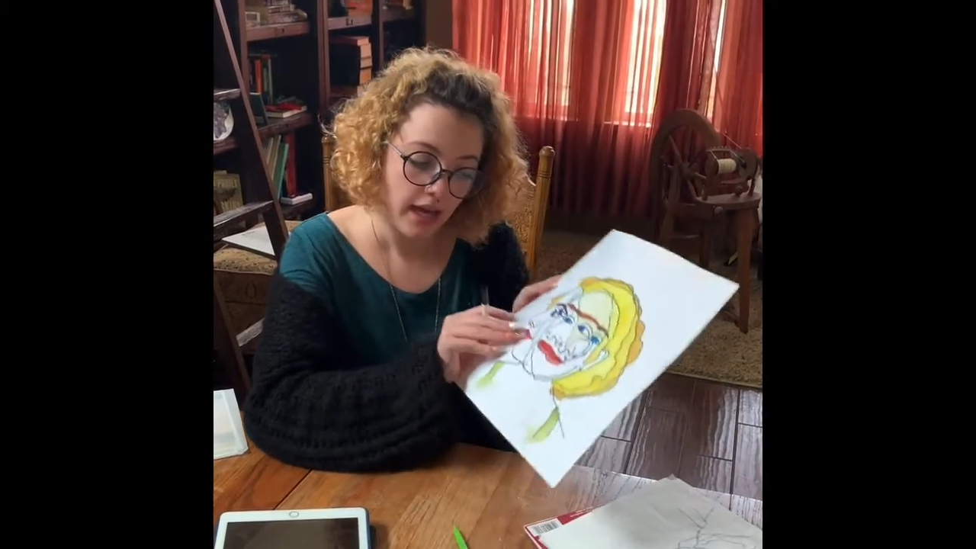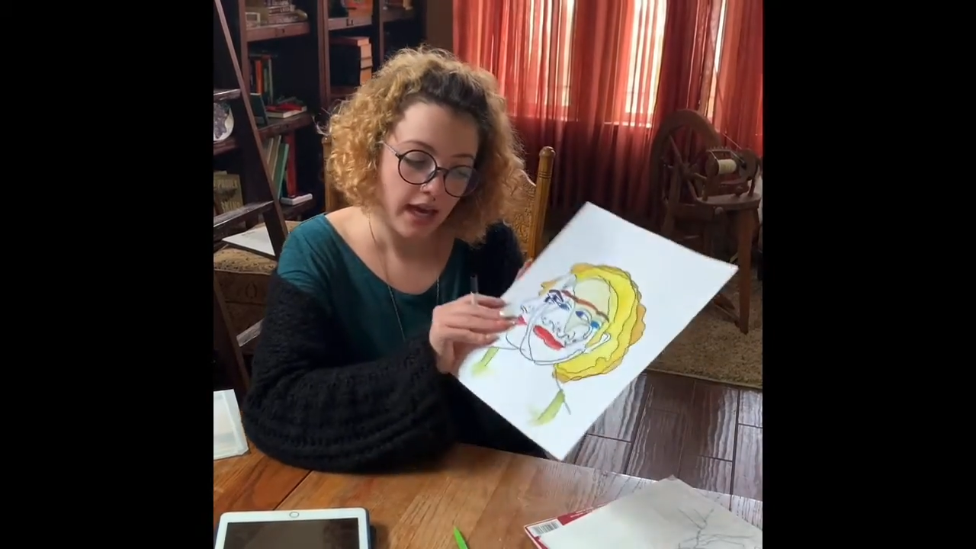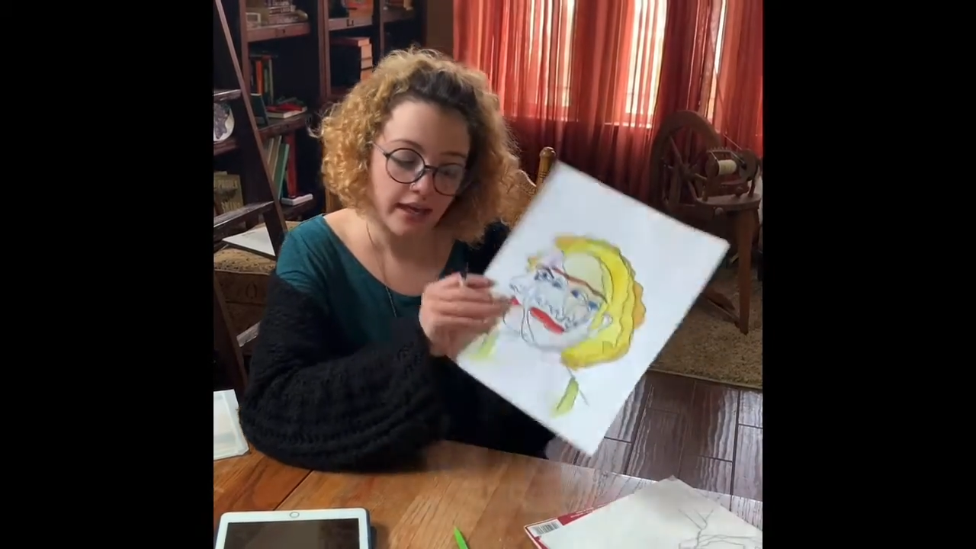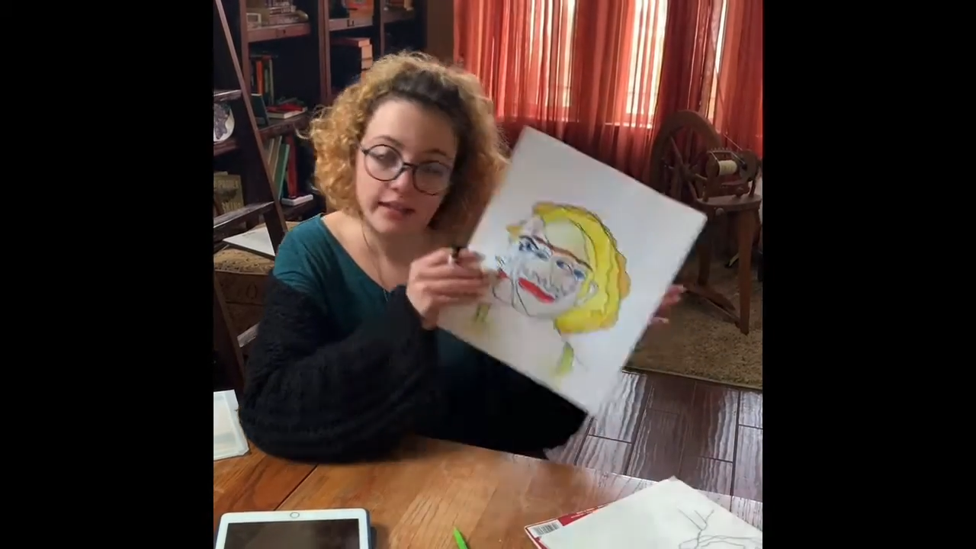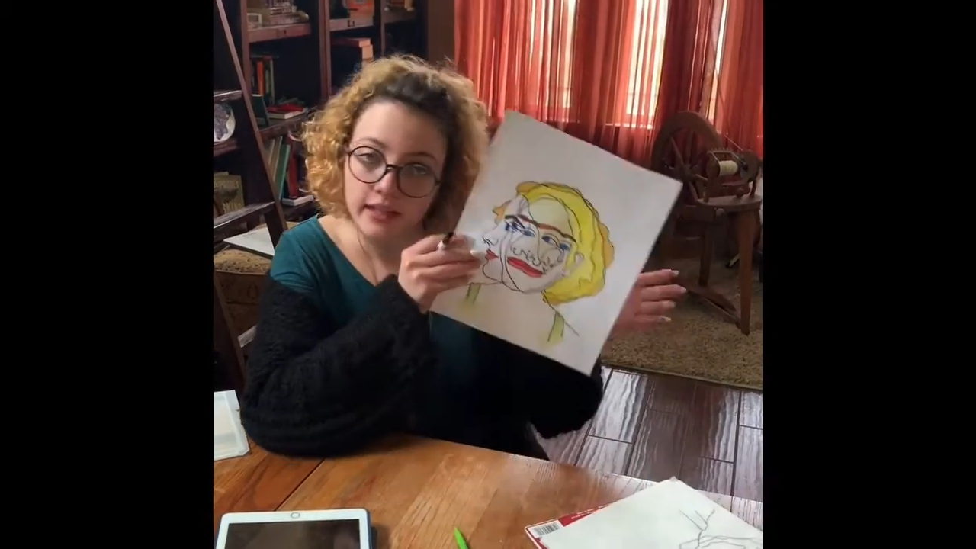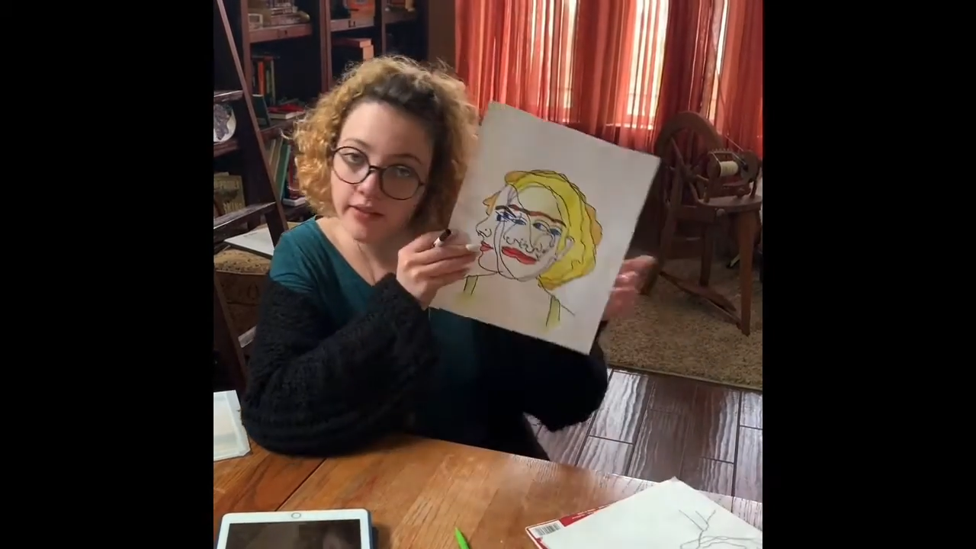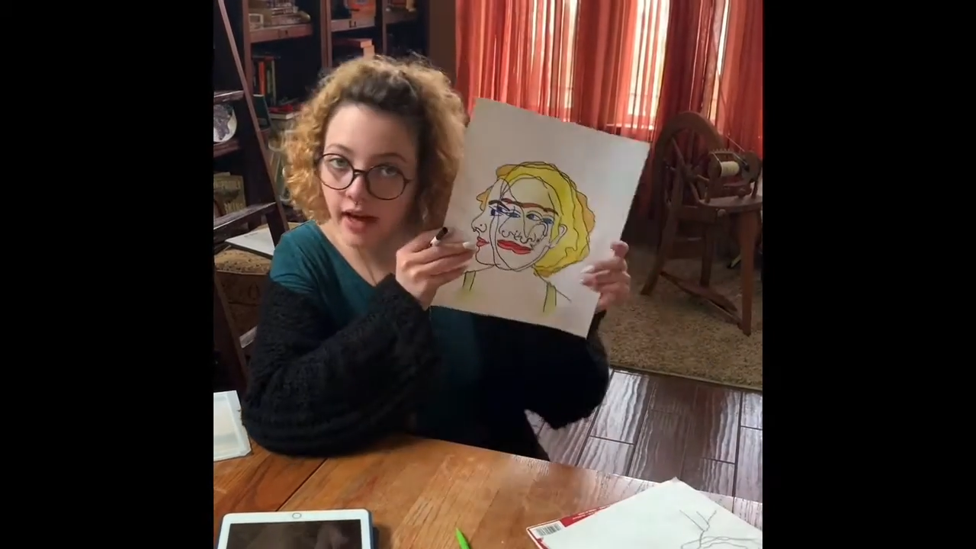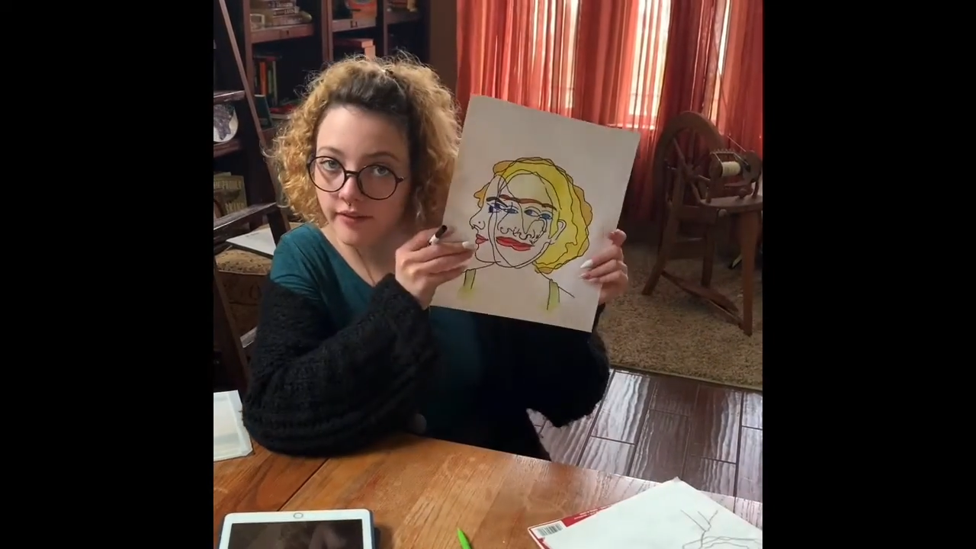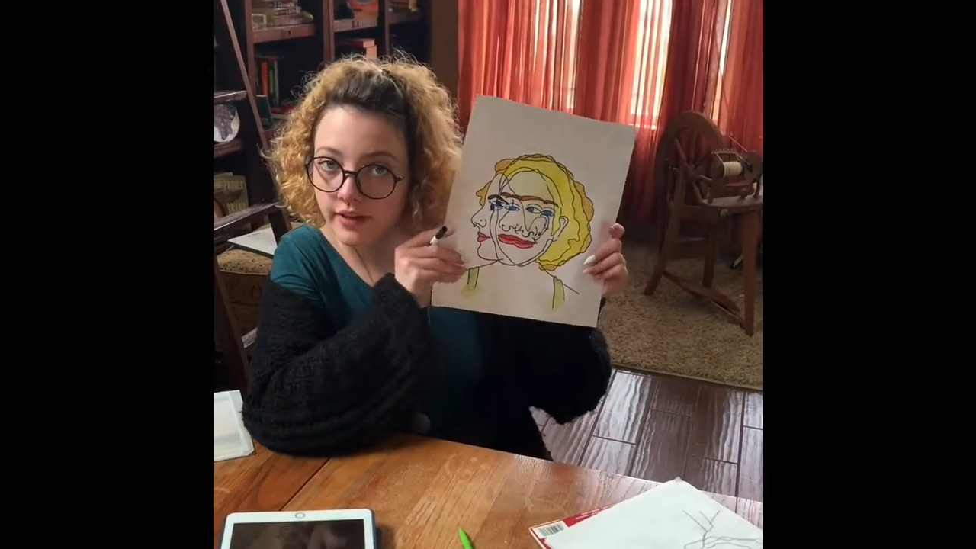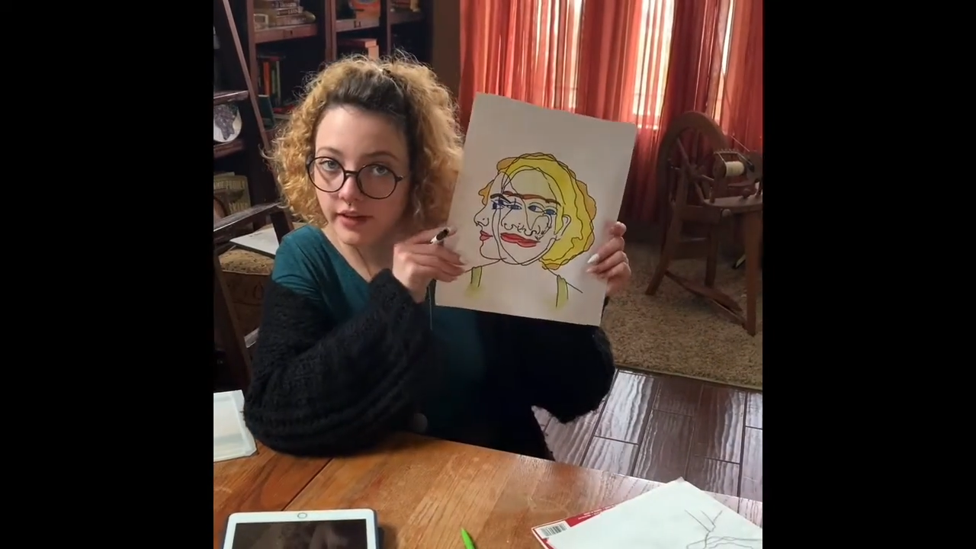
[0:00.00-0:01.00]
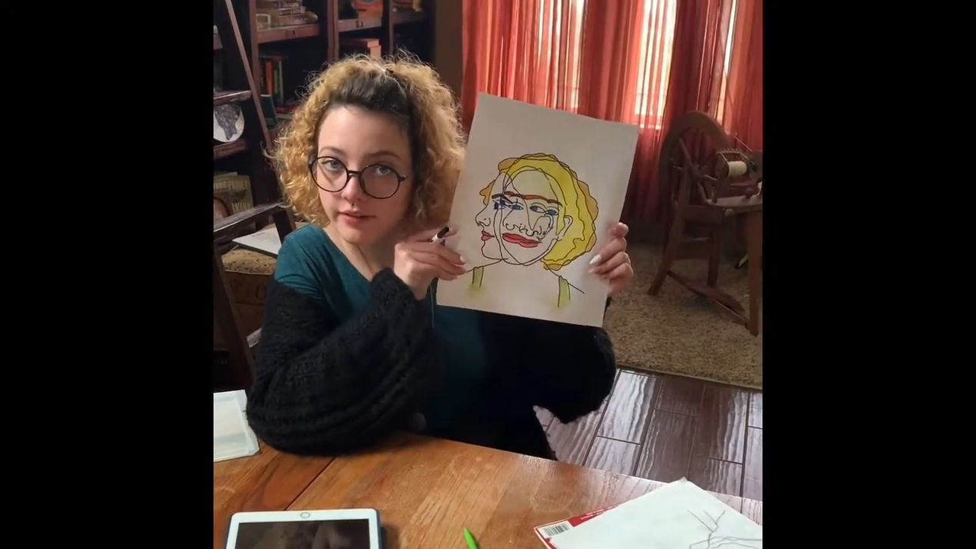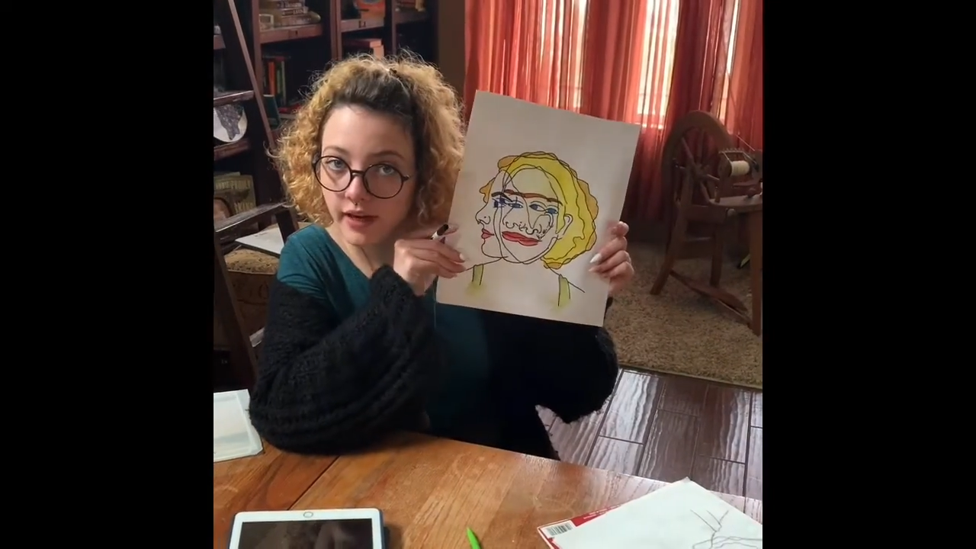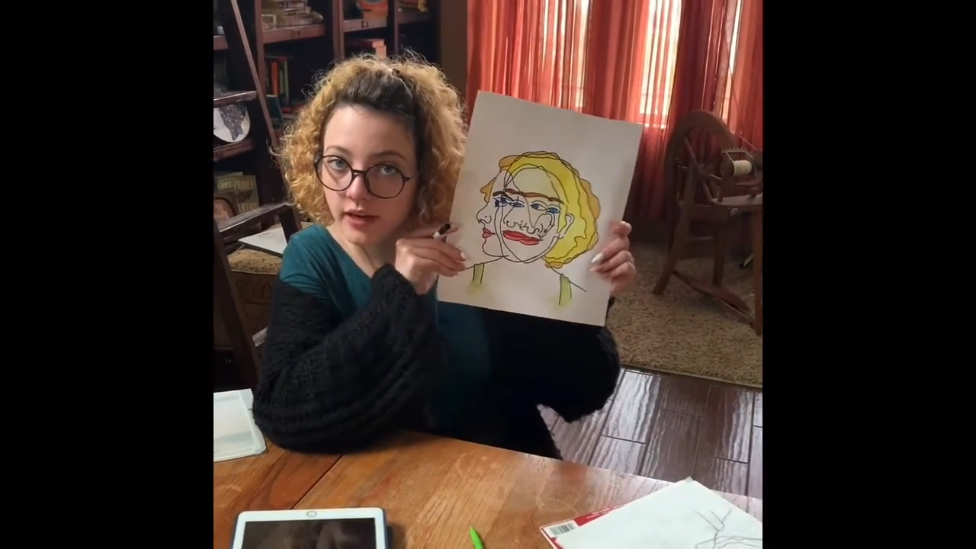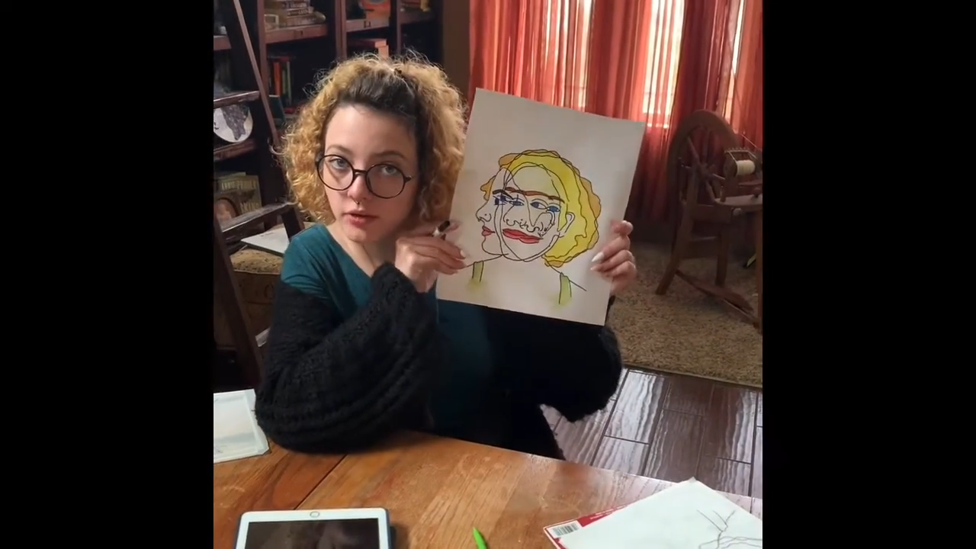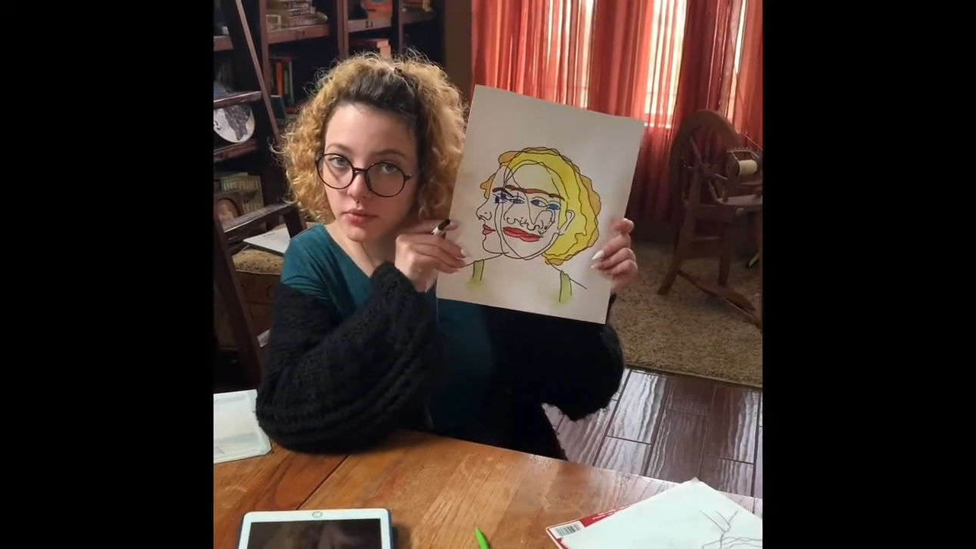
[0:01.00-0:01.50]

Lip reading: And then you have your final